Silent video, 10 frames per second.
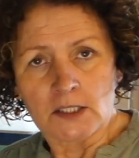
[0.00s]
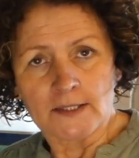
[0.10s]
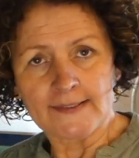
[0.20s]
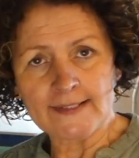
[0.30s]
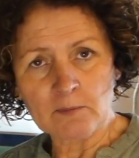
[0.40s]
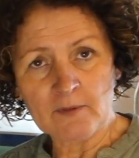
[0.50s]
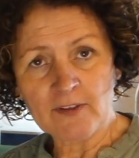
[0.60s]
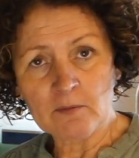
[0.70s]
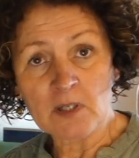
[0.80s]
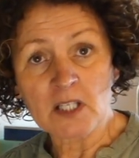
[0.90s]
Some of
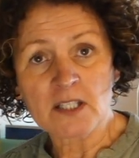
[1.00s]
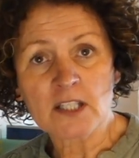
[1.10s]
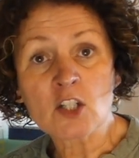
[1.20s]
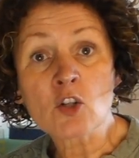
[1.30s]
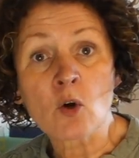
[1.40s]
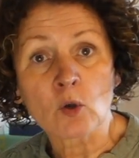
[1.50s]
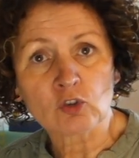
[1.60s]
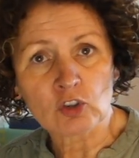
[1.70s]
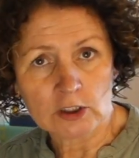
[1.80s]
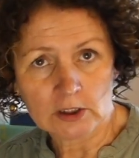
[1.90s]
them I did
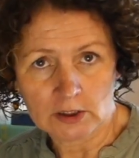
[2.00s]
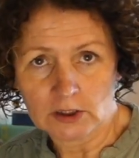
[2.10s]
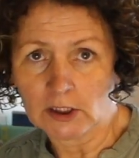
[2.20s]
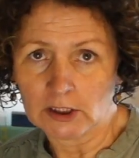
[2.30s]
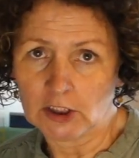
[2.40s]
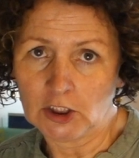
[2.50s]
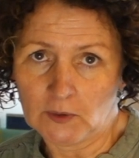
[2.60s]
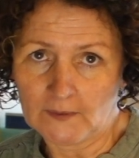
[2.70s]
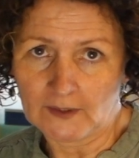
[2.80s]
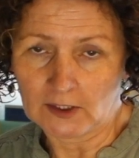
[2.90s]
not like
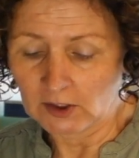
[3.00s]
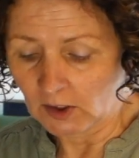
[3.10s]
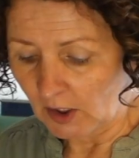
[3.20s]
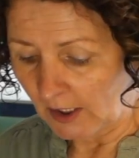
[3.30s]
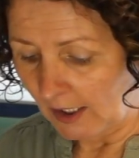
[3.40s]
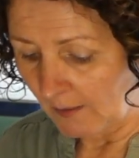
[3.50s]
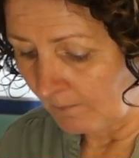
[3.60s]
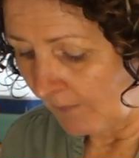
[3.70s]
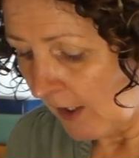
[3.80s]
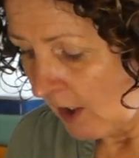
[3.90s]
using.
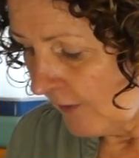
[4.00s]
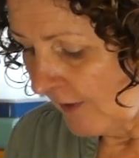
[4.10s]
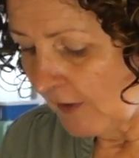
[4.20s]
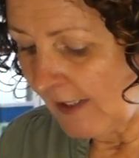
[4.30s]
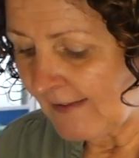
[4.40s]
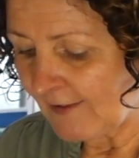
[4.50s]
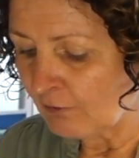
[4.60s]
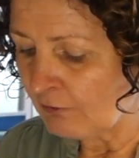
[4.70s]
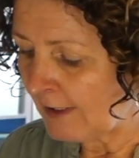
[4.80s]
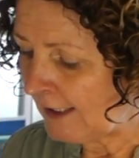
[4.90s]
So these
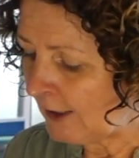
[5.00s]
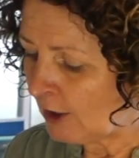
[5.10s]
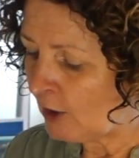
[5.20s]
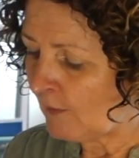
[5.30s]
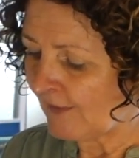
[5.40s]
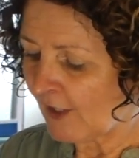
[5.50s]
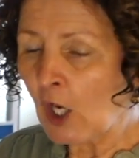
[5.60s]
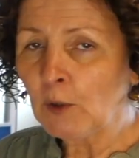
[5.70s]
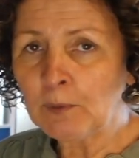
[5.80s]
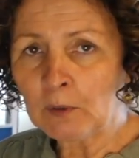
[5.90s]
really loose
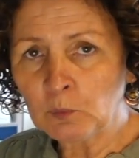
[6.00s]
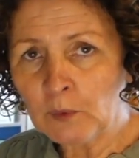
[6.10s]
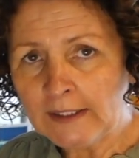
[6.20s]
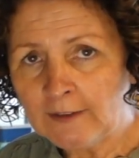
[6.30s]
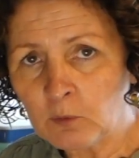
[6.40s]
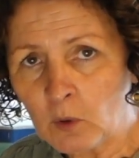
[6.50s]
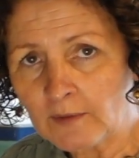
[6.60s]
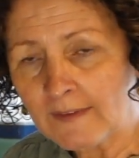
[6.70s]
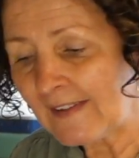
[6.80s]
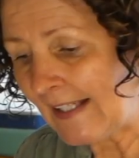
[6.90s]
open weave
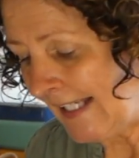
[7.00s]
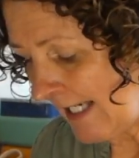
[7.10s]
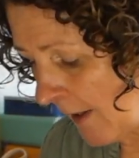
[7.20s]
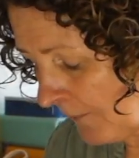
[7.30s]
ones here